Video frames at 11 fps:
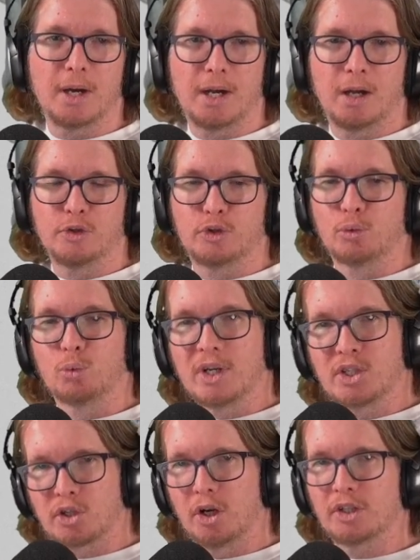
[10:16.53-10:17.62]
do
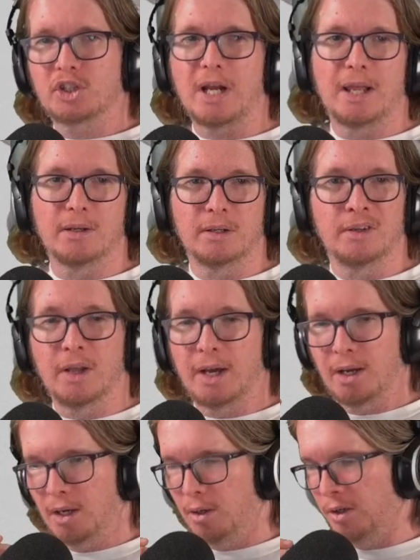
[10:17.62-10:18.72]
research and
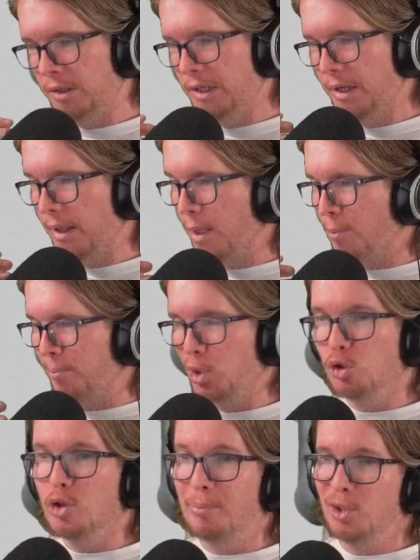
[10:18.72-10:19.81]

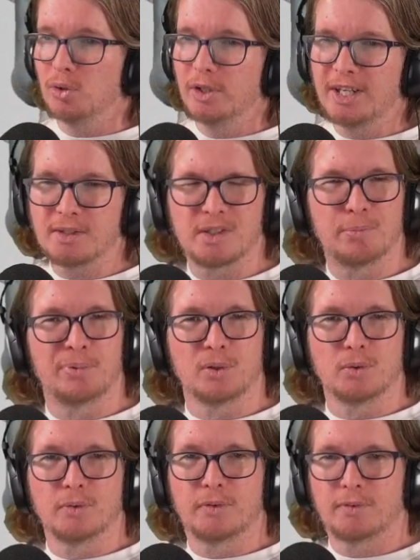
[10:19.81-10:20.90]
build the buildings and
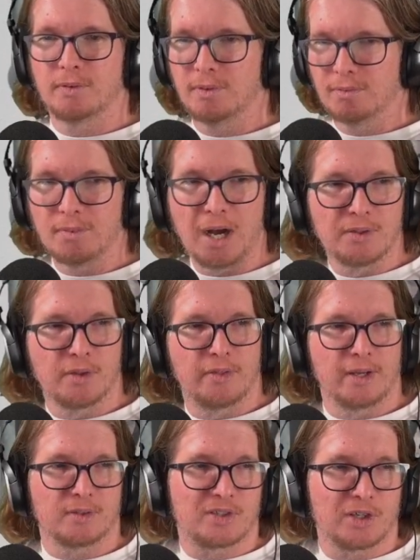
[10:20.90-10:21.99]
build other
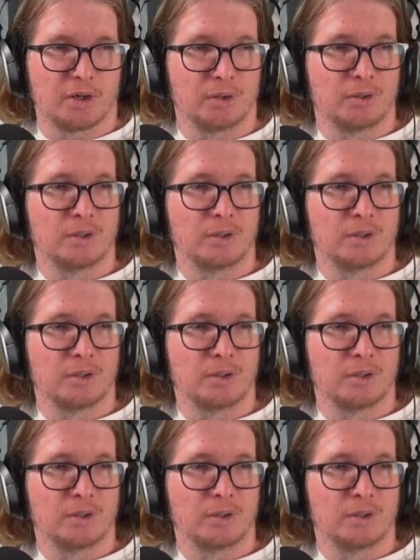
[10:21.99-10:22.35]
things. So